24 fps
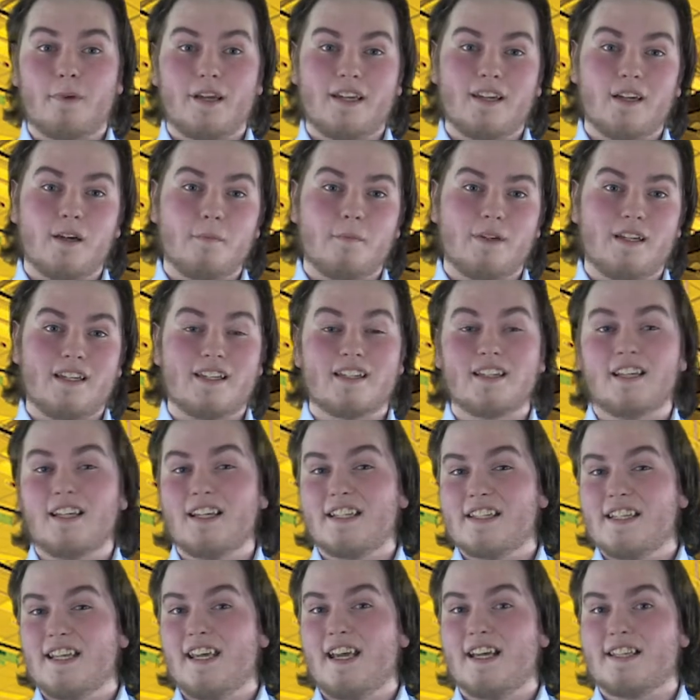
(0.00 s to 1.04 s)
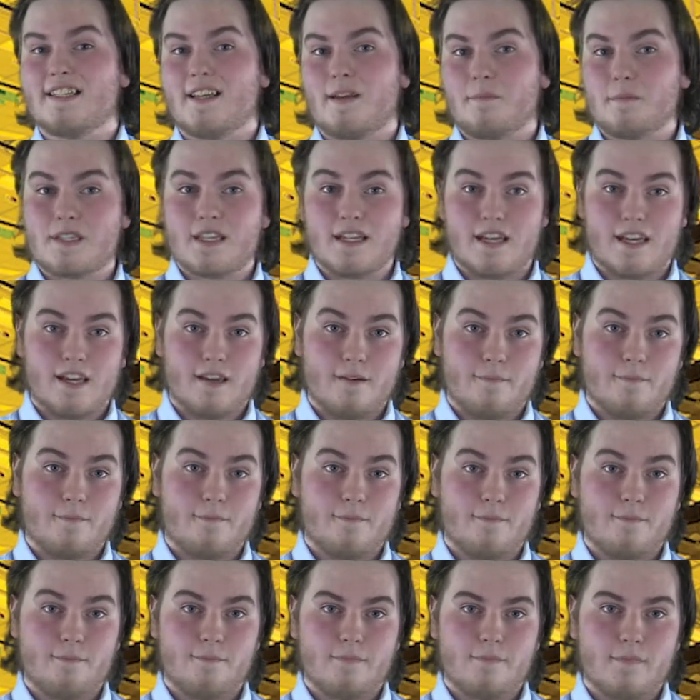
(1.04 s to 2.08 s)
by companies like TSMC.
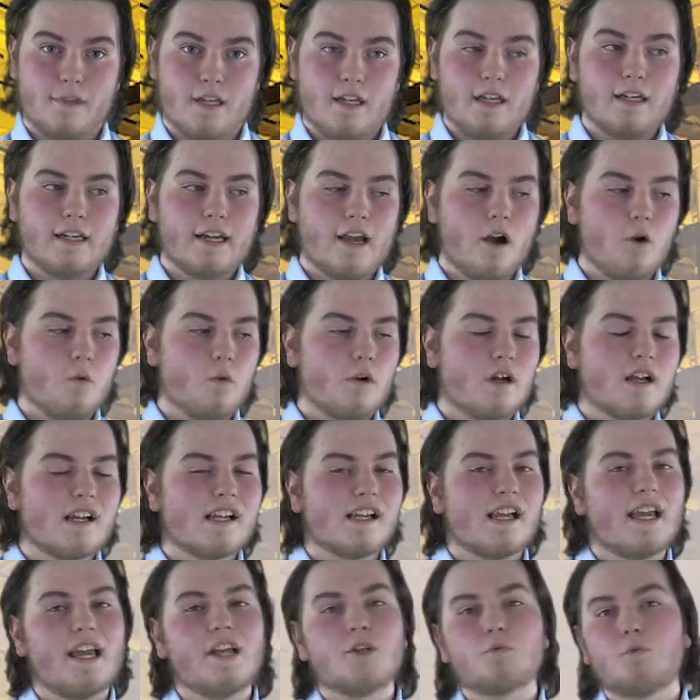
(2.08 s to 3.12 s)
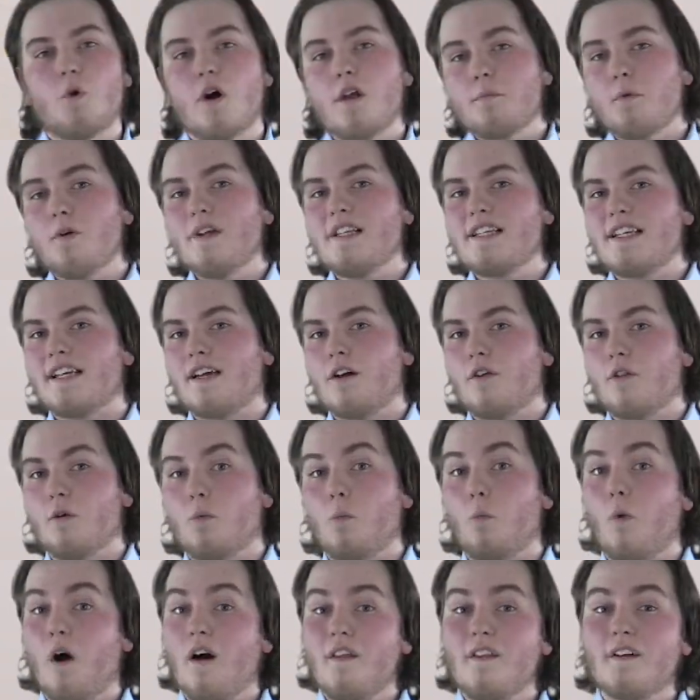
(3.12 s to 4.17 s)
Now, it's worth pointing out that
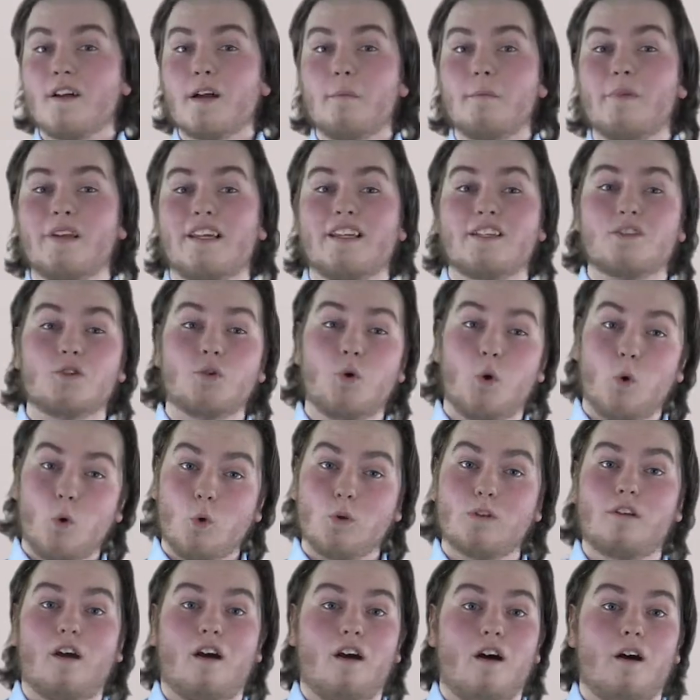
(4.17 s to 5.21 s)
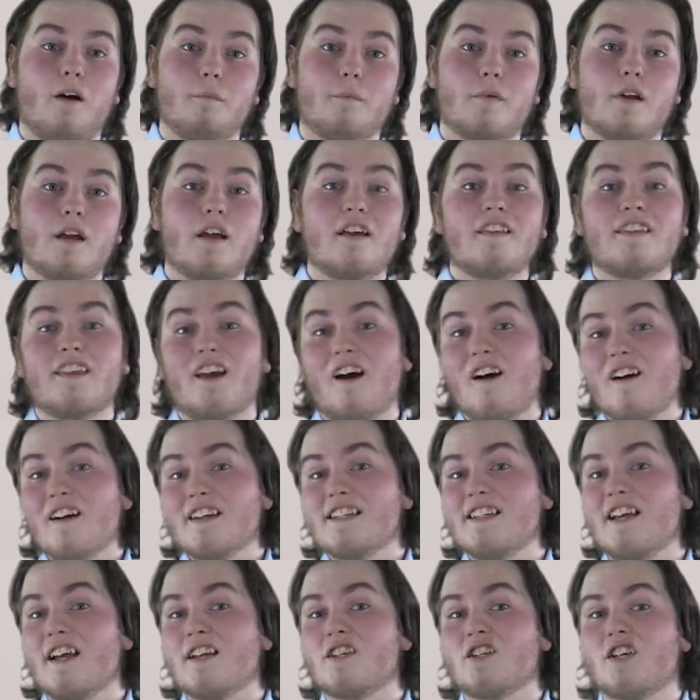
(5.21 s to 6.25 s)
while the company is called Arm, the
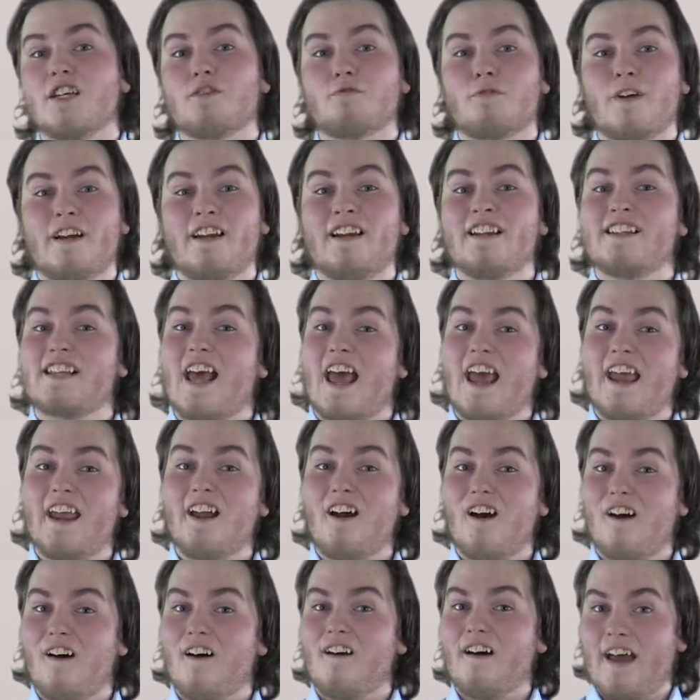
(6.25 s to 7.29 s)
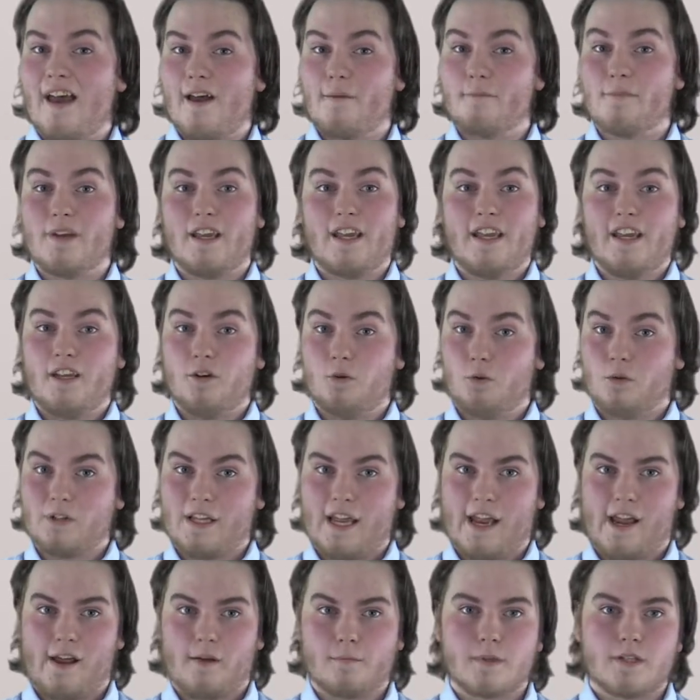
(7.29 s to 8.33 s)
architecture is written as ARM in all
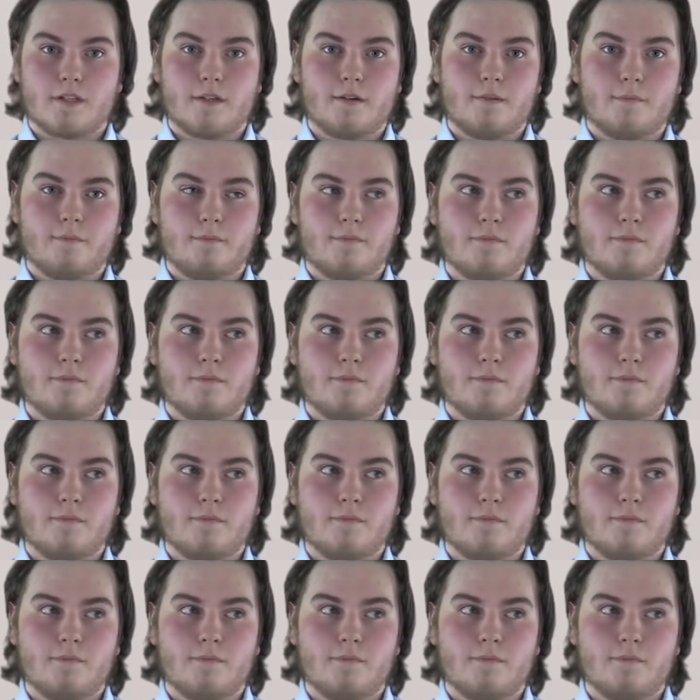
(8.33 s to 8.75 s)
caps.